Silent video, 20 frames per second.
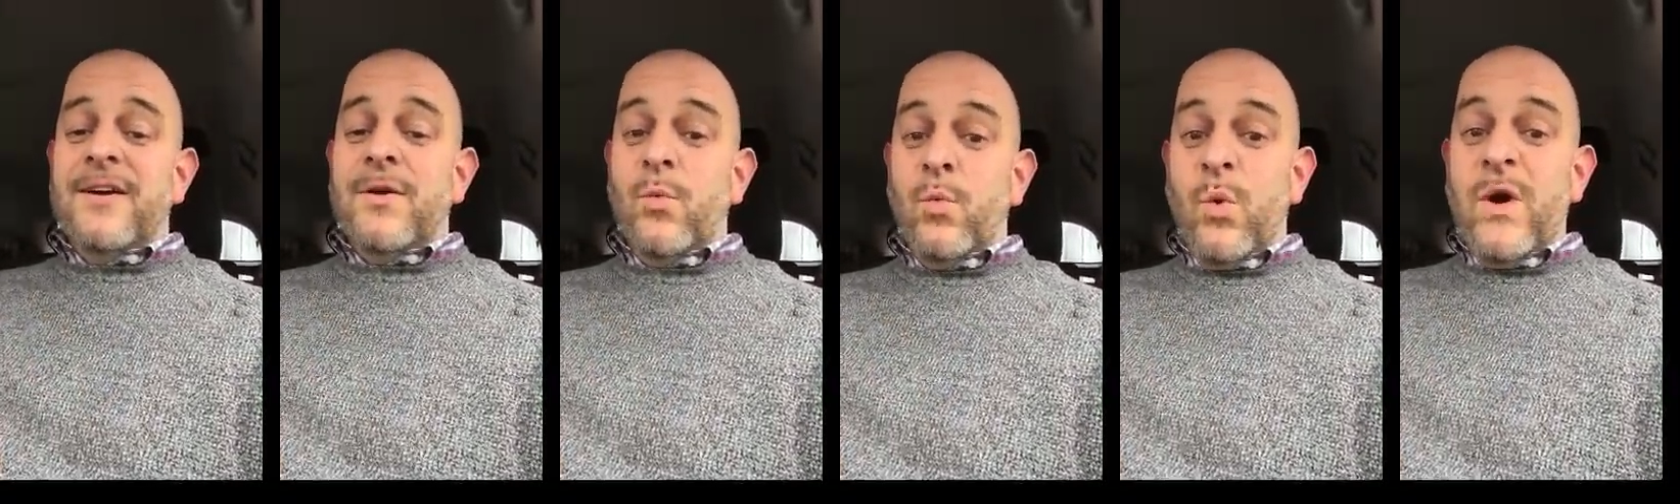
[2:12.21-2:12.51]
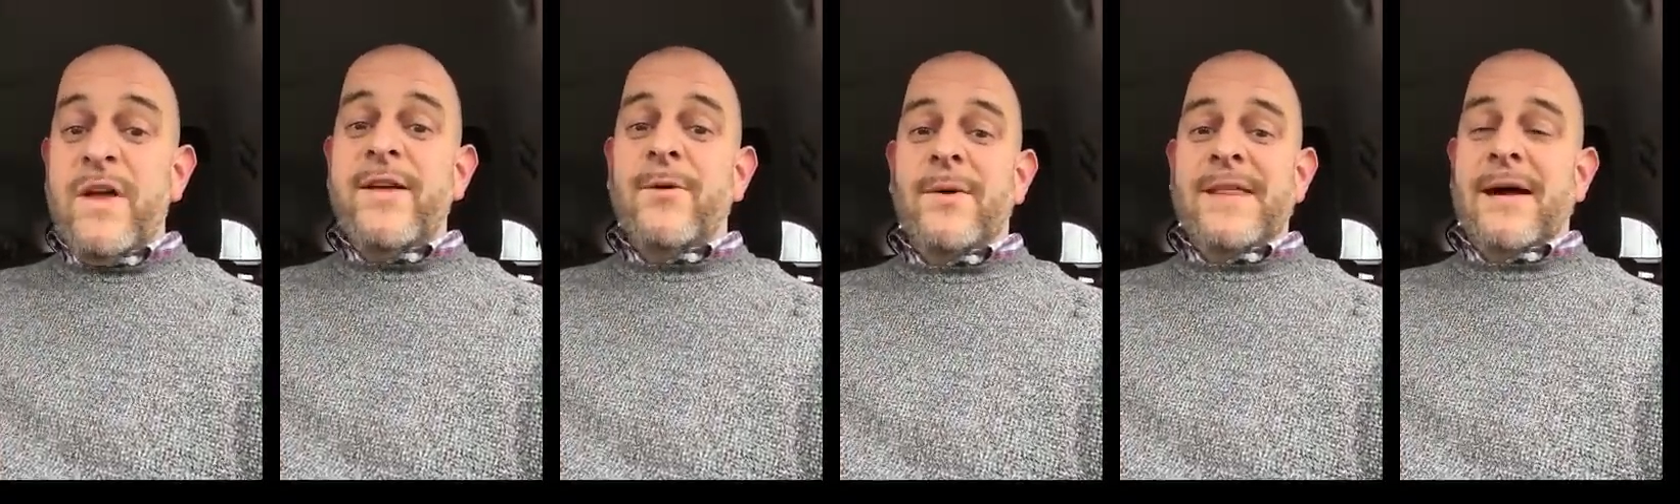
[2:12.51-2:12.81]

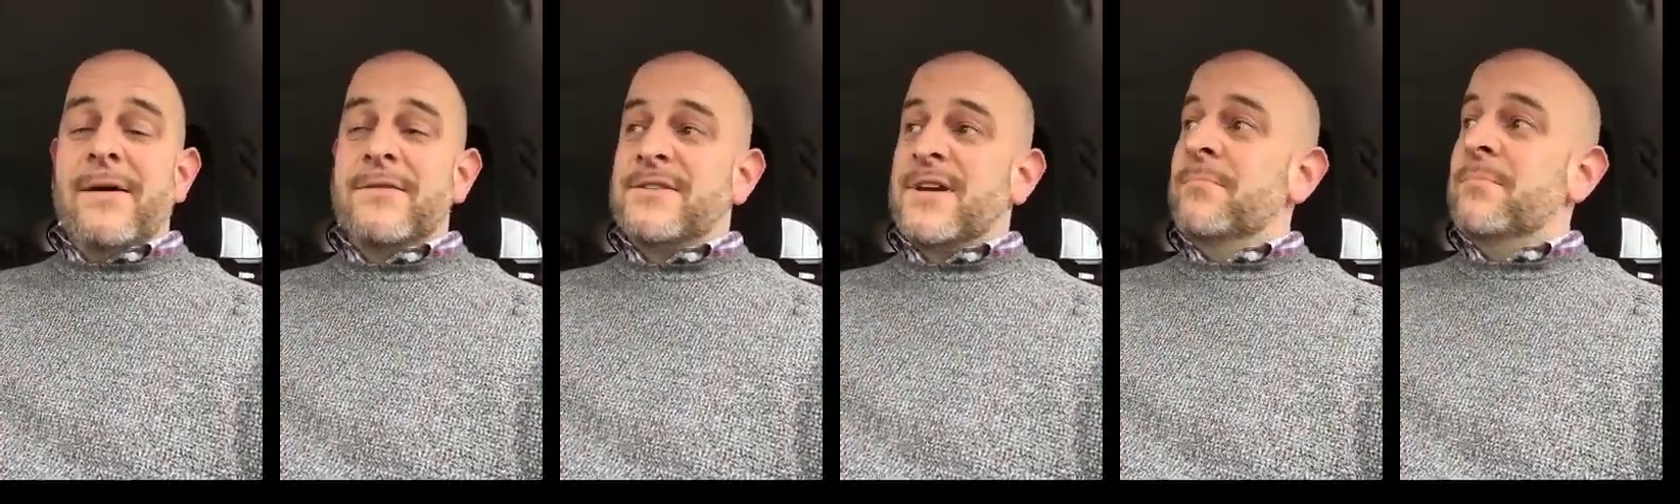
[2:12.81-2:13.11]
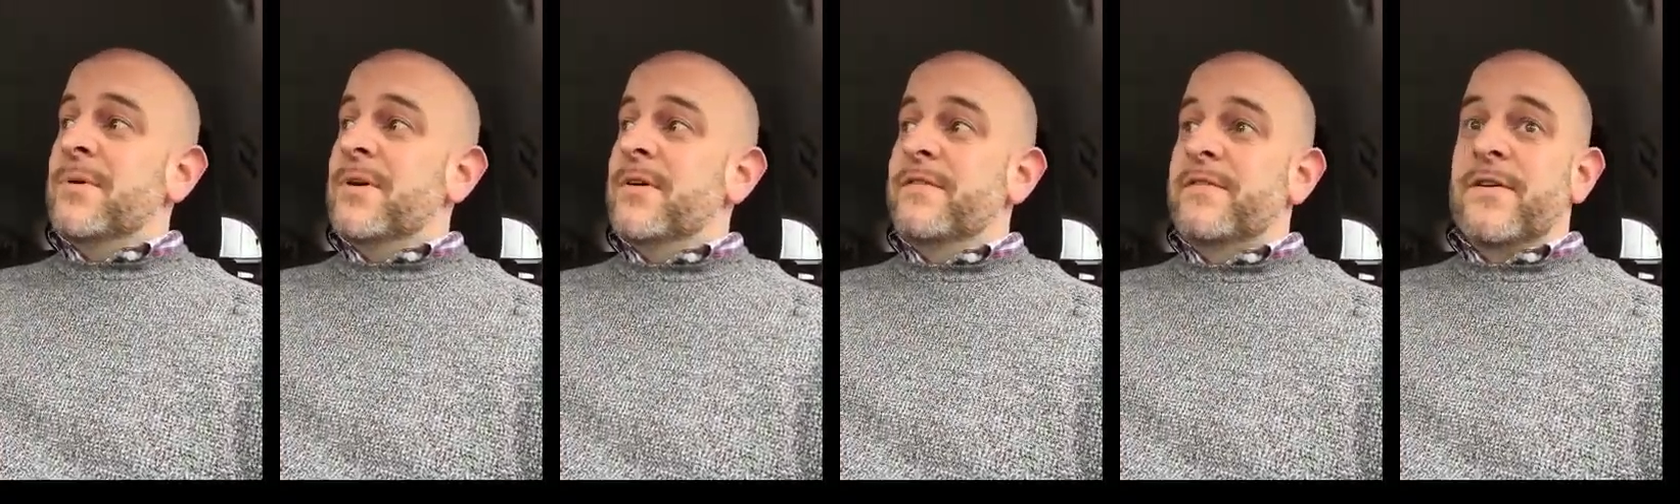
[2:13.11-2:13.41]
with or without
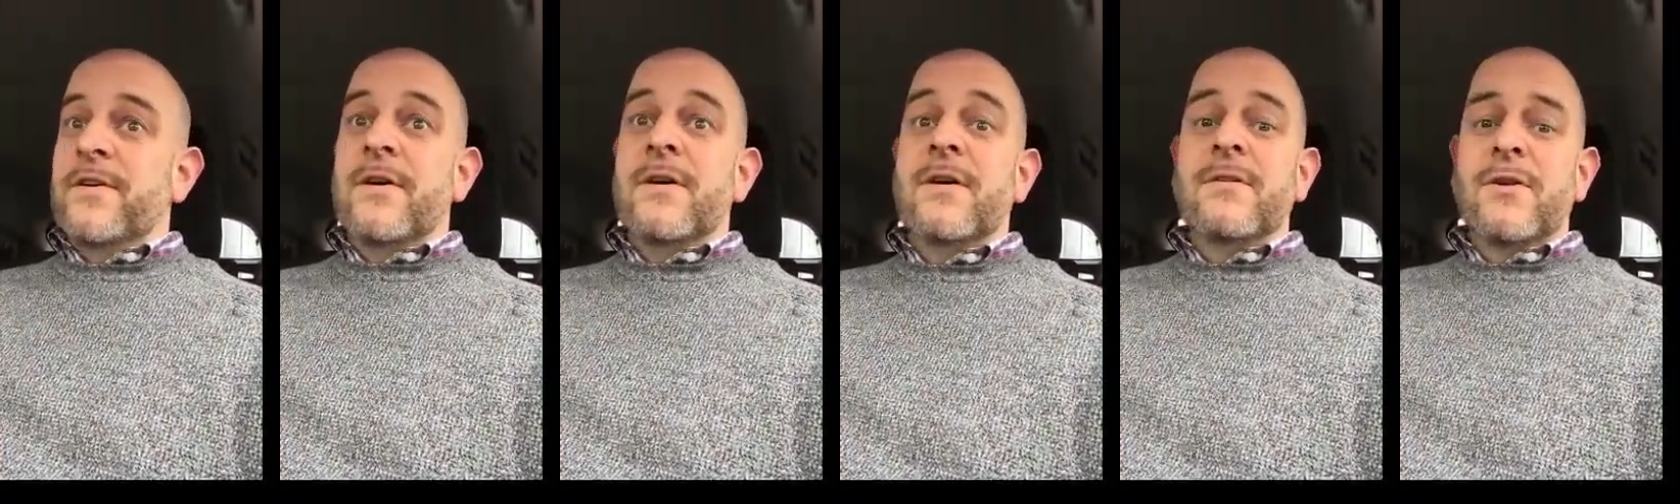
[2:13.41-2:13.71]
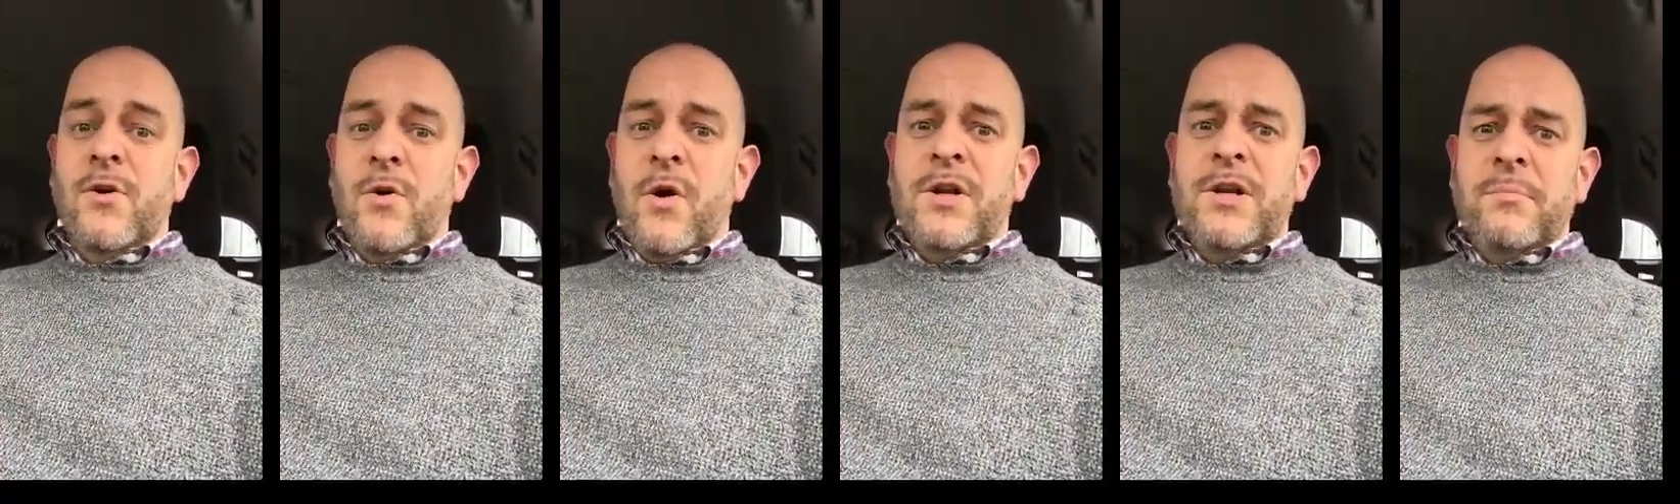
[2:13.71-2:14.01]
jumper, for
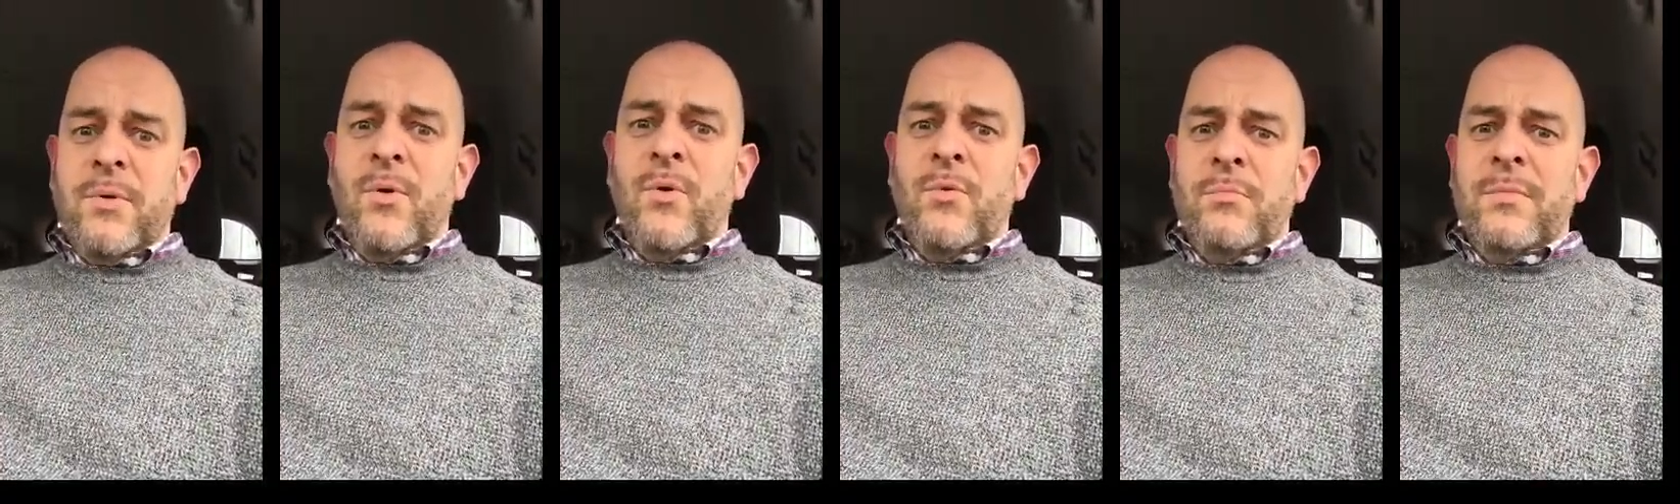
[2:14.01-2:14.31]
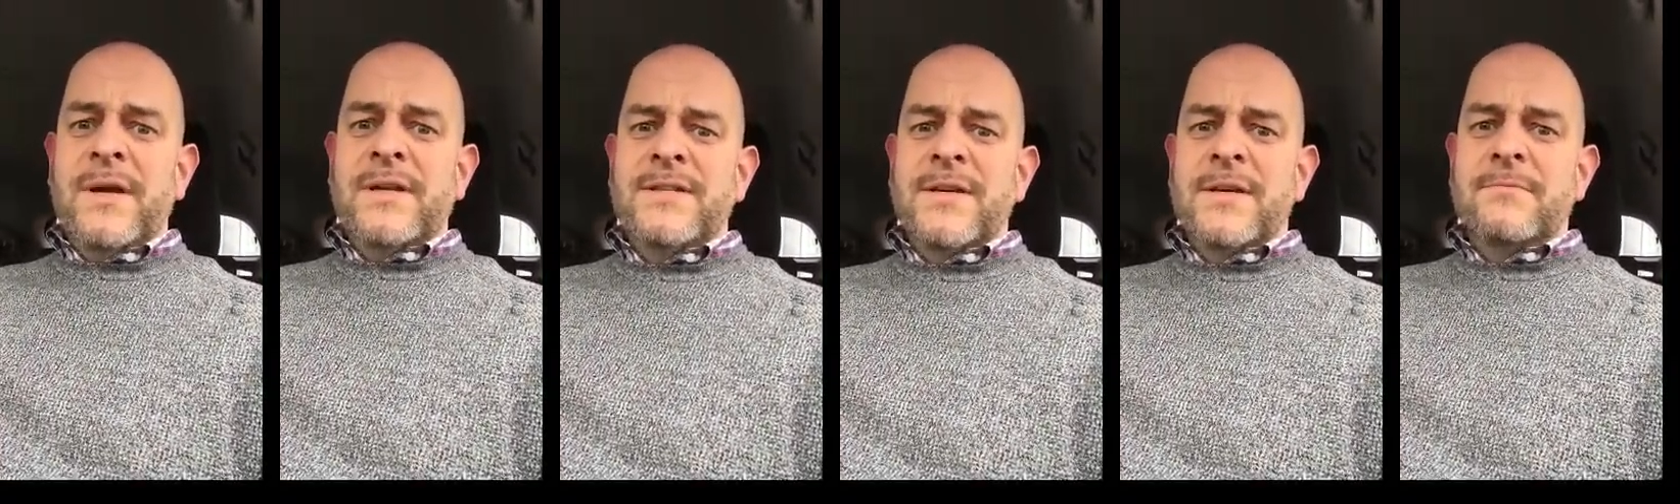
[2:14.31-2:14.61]
quite an important
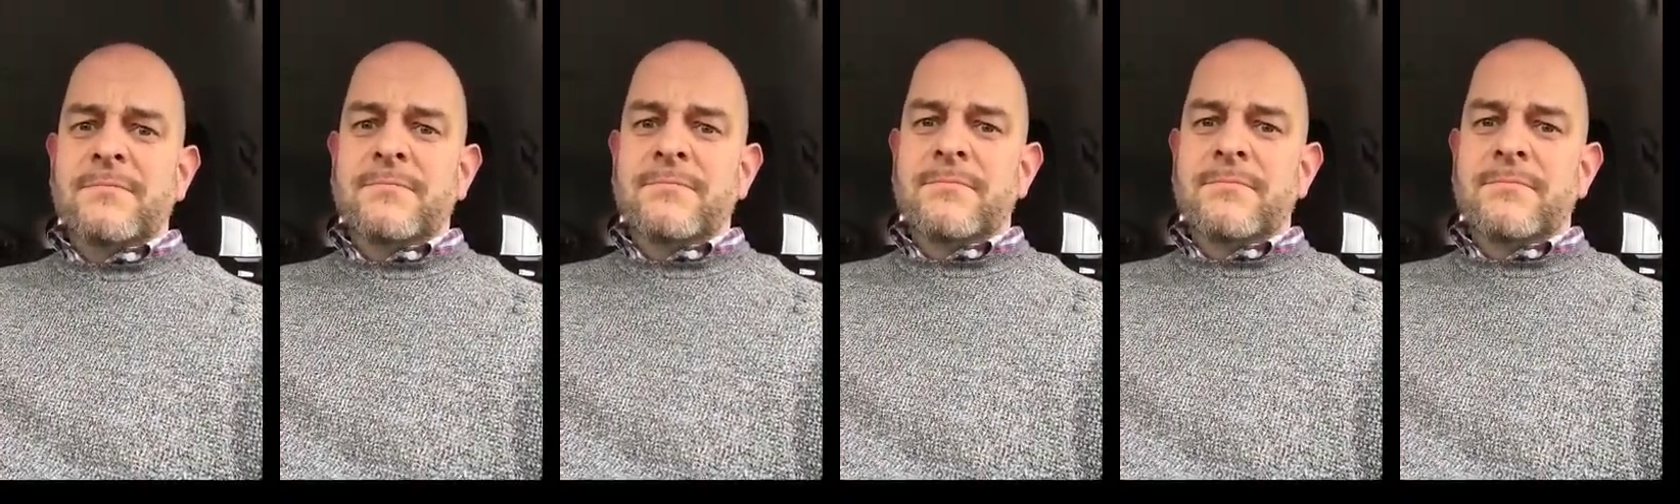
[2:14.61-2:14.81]
meeting.